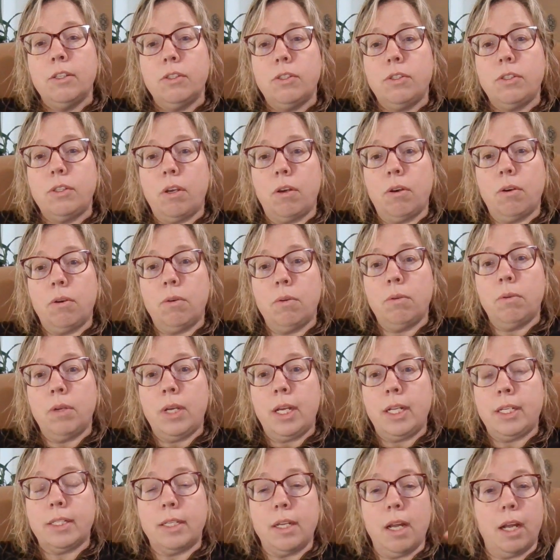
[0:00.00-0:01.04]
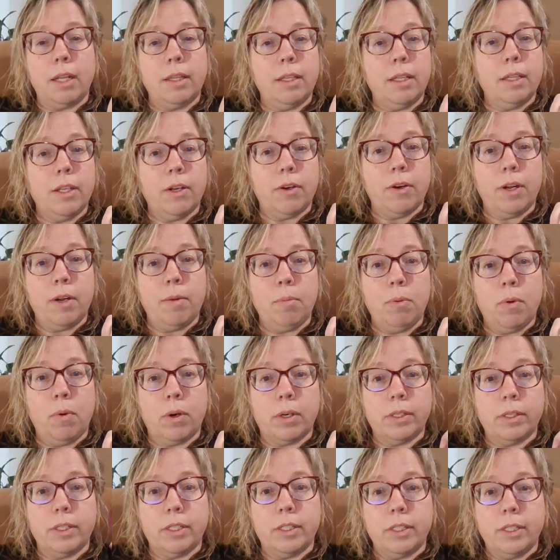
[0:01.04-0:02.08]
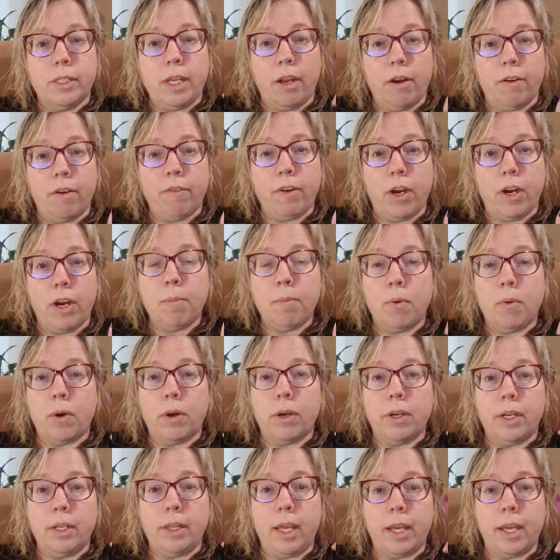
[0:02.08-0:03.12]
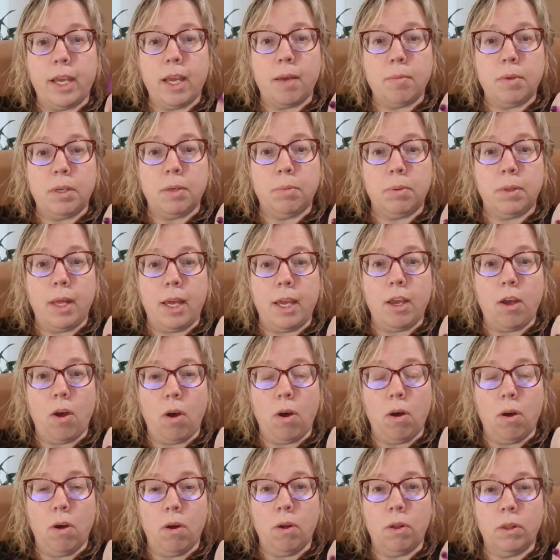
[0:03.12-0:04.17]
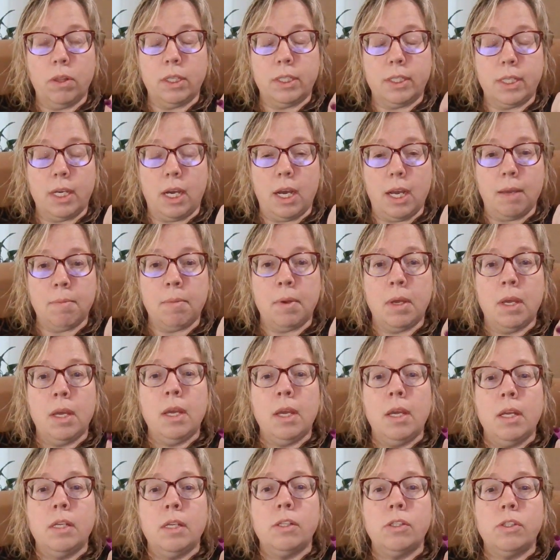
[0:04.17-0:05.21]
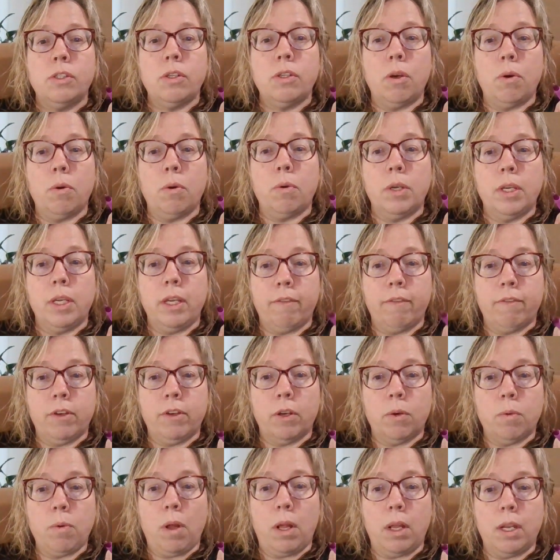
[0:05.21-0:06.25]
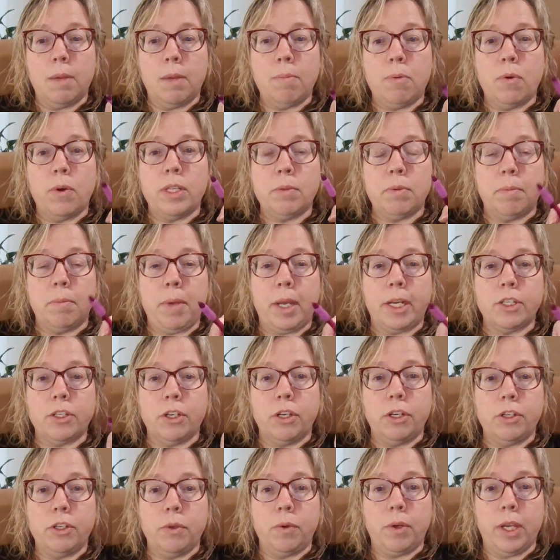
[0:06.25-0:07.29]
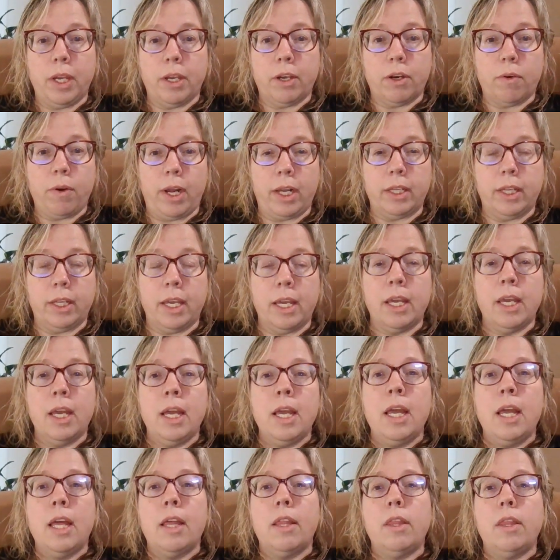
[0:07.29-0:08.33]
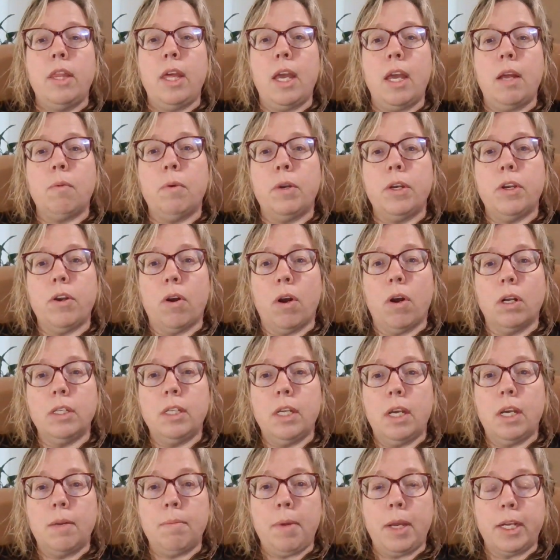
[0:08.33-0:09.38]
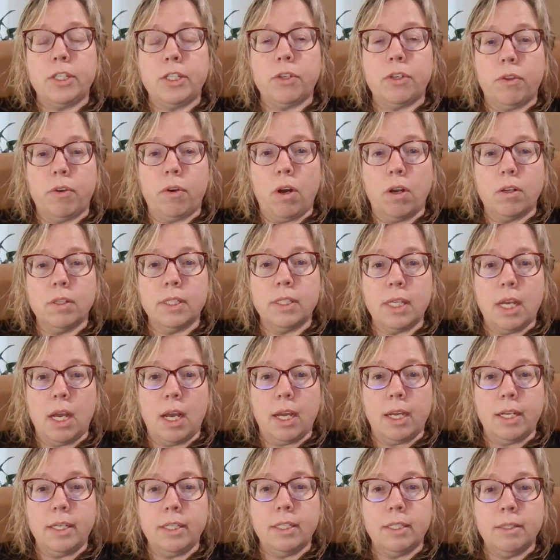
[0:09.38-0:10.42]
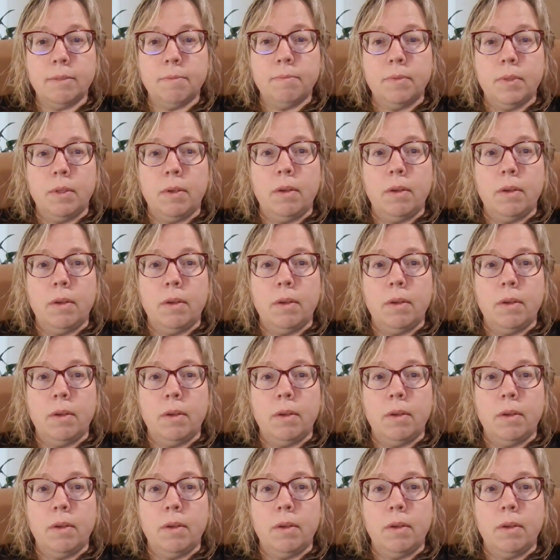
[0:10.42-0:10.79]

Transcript: So it's not that they're unimportant. They are very important and they come into play all the time. So give good quality points, but make sure you're doing it correctly. Then when you're all done, make sure they're all signed.